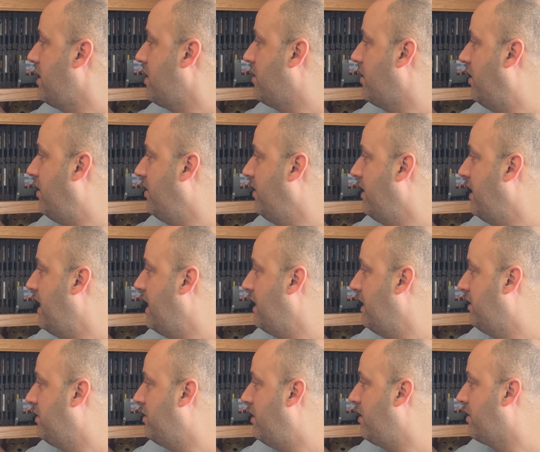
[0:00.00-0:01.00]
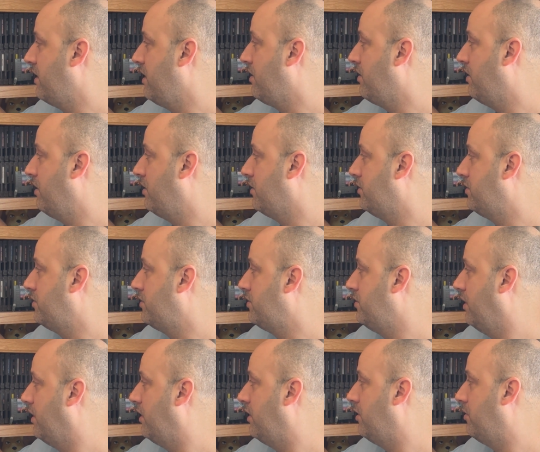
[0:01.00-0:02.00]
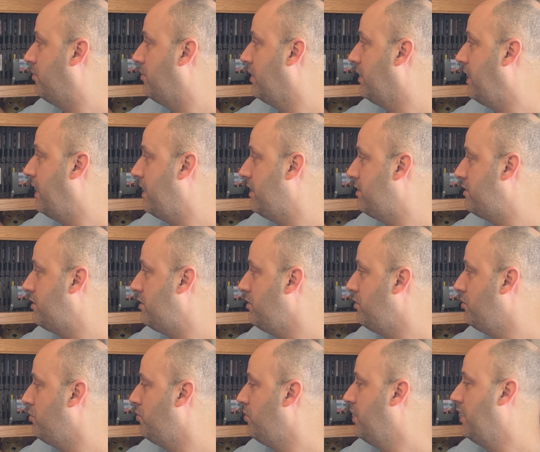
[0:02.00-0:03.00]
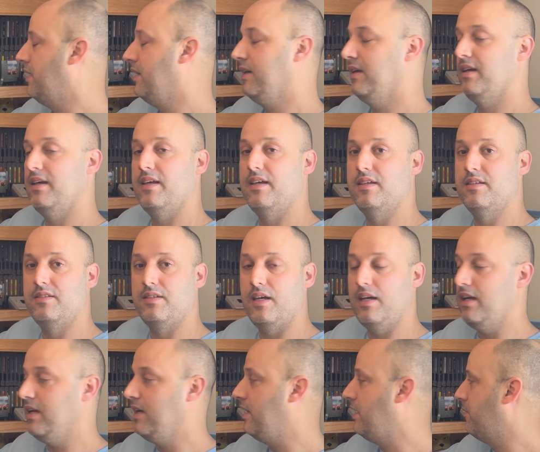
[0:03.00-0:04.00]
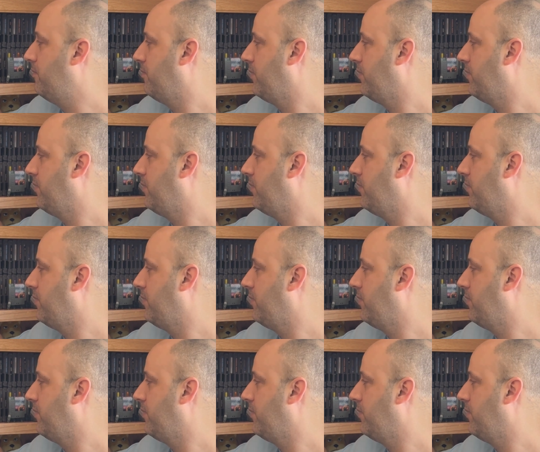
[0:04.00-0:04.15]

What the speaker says: Kong Land and Donkey Kong Land 2 is a